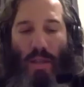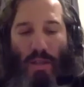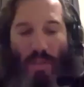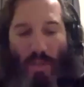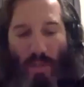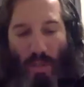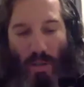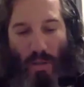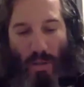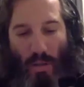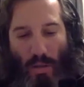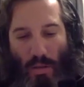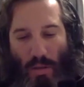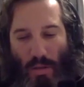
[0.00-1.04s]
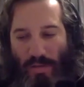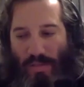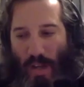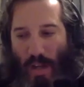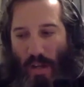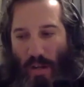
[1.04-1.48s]
critical to
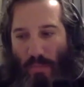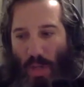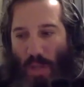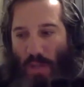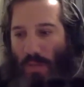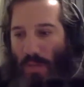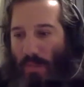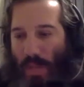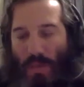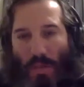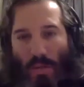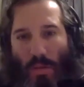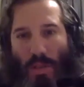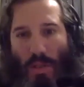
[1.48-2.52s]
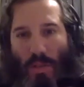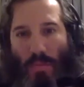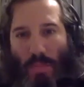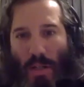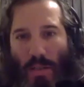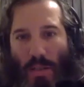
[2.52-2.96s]
find multiple mentors in the
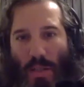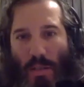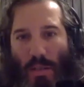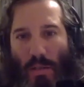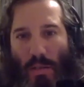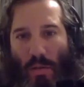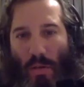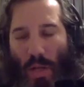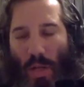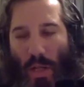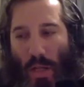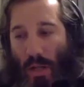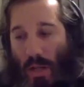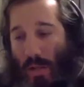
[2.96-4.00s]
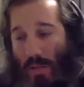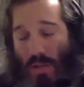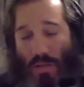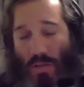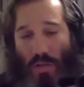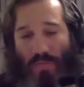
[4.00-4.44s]
process. And
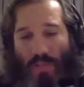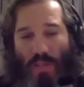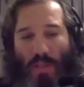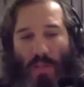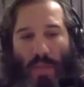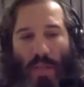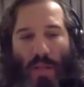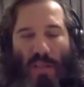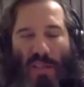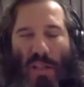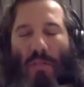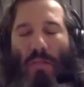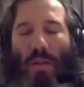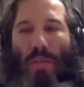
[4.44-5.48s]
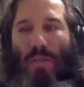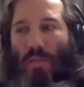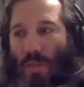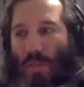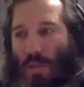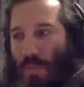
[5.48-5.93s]
truthfully, some of that, it's not really
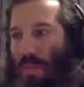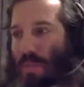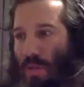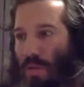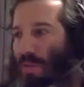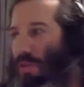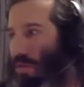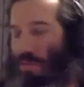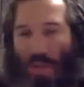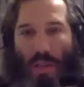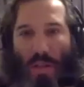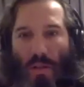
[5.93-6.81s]
mentors, people going through it with you,